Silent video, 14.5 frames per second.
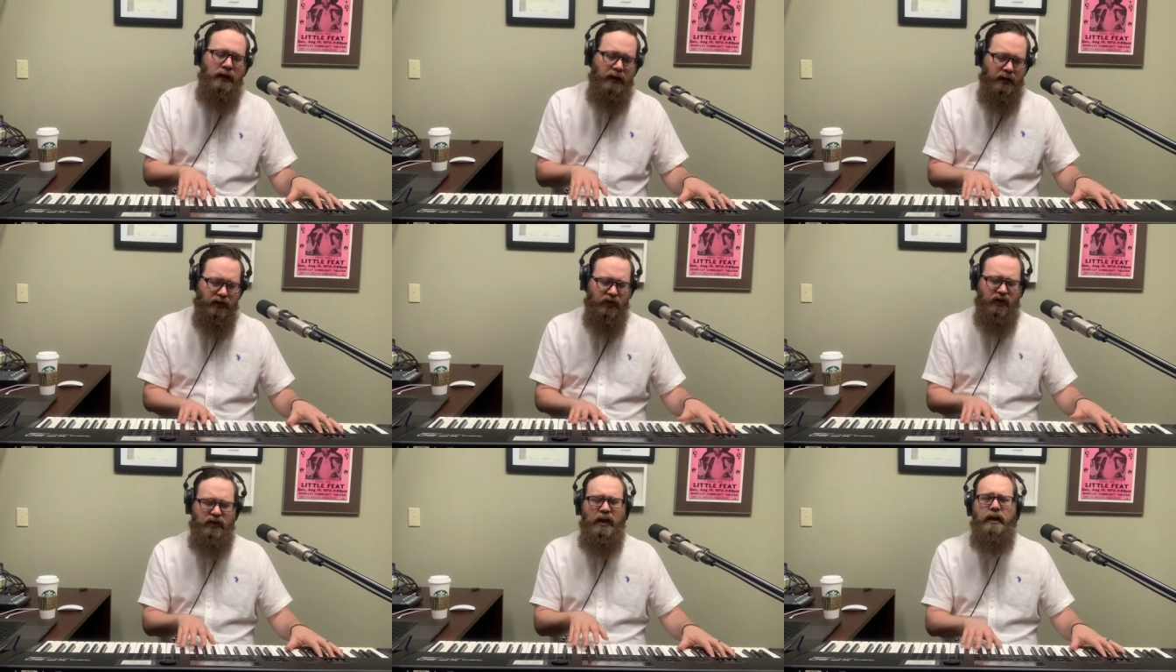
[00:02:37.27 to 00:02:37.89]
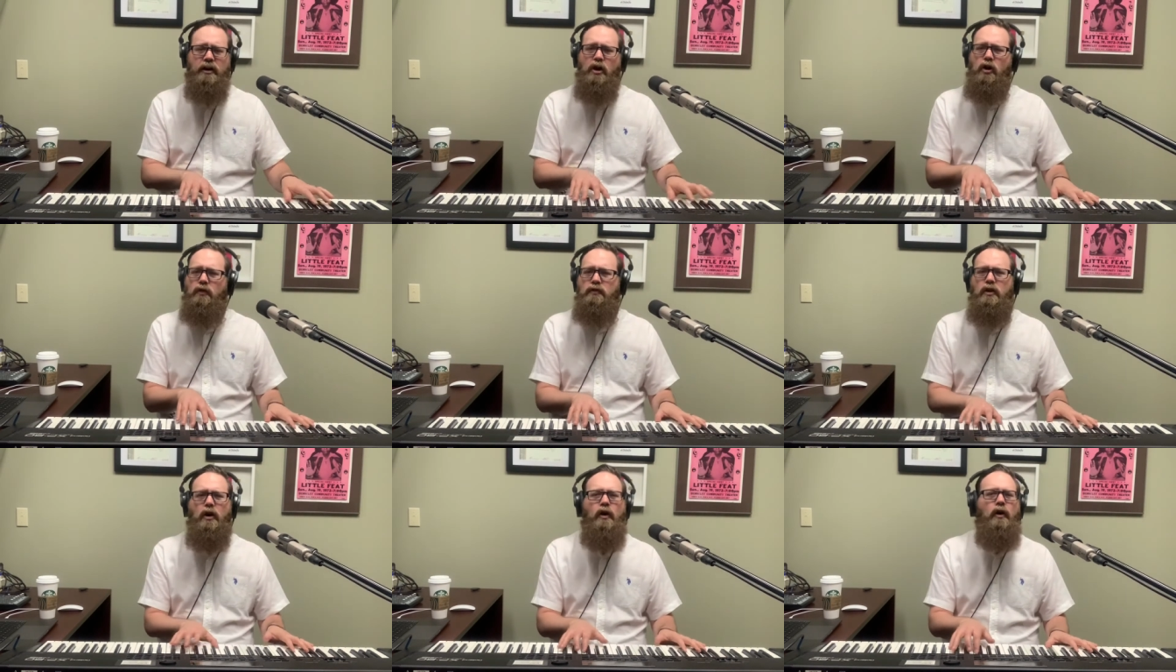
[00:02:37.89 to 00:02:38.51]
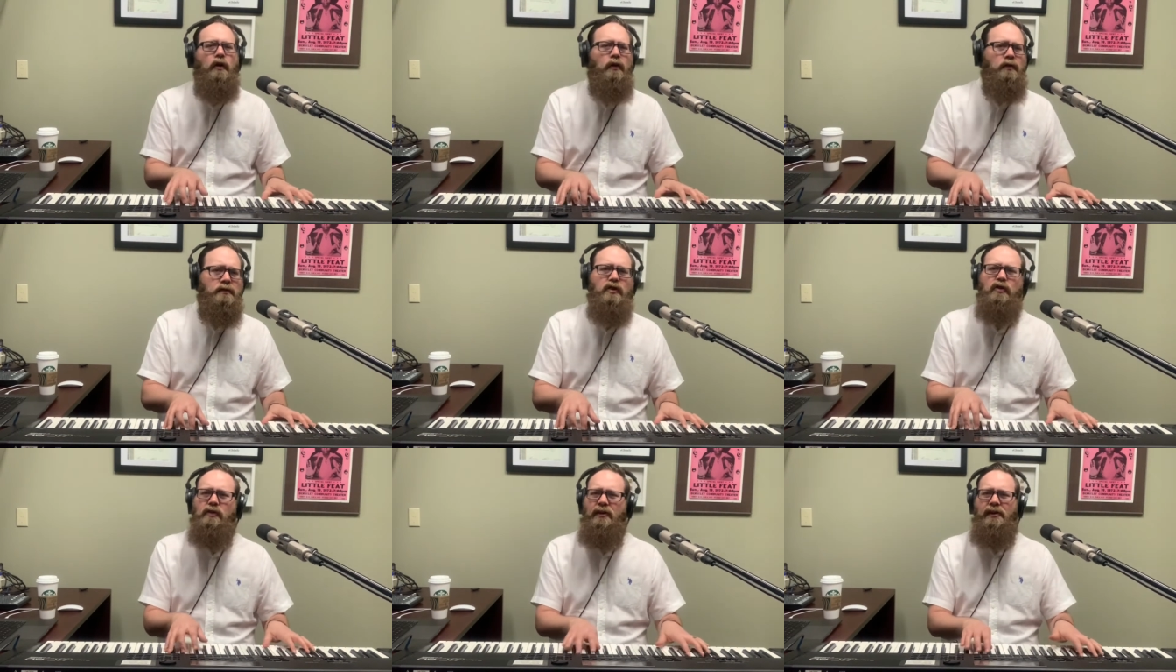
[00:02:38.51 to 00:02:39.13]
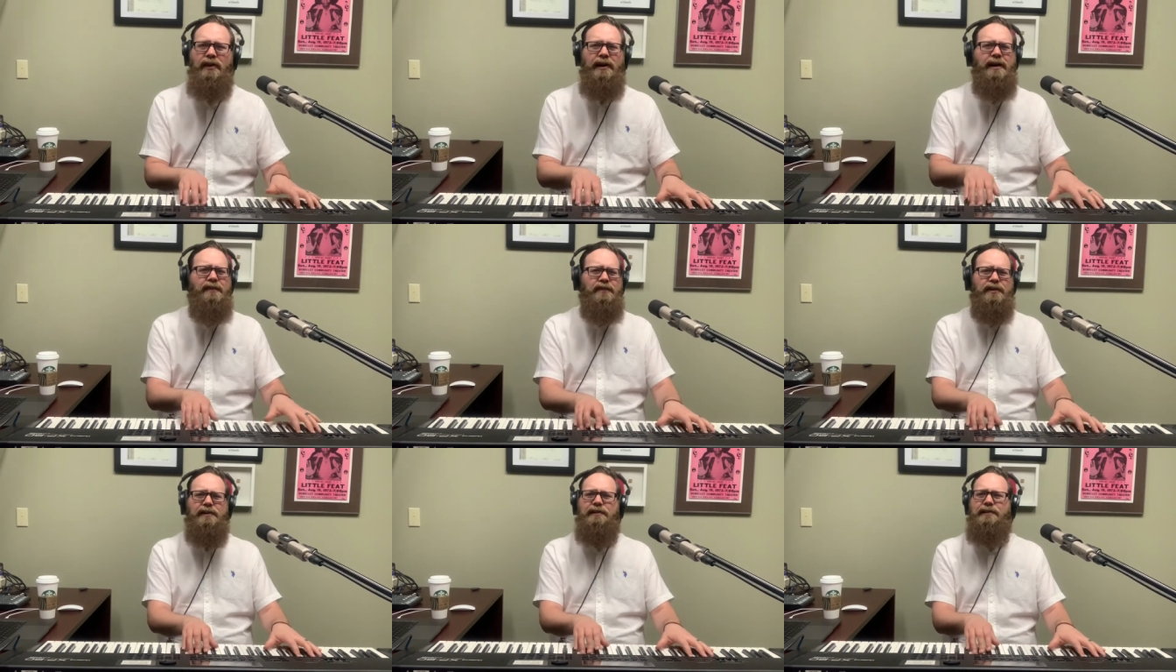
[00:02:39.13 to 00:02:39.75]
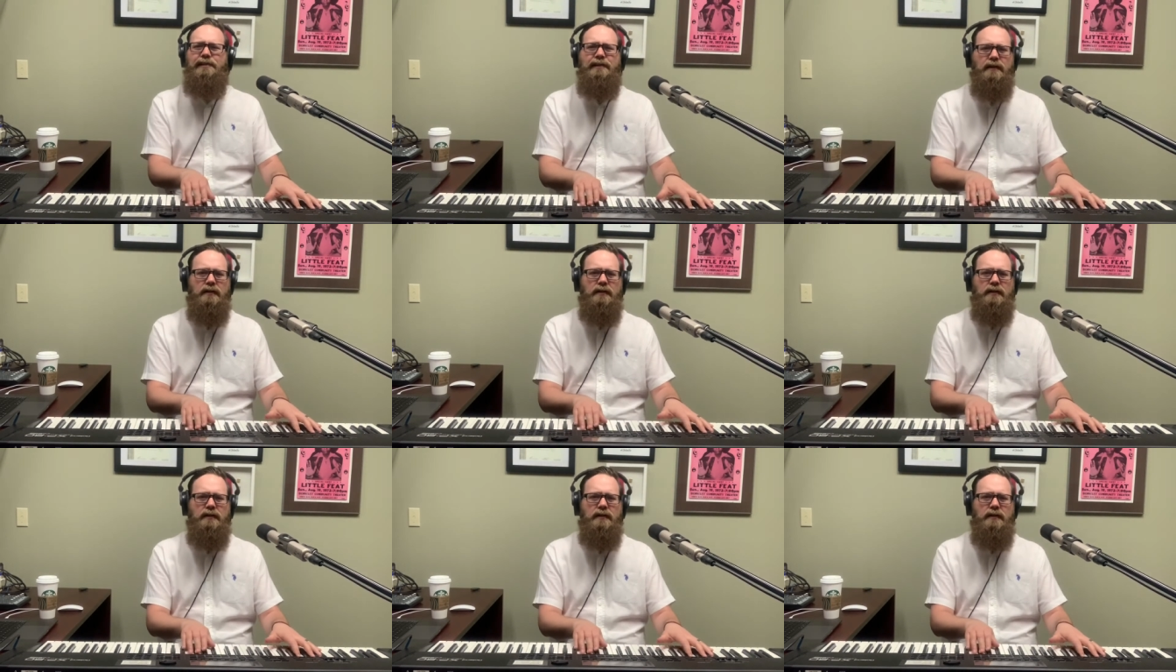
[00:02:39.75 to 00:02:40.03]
She don't know no lover,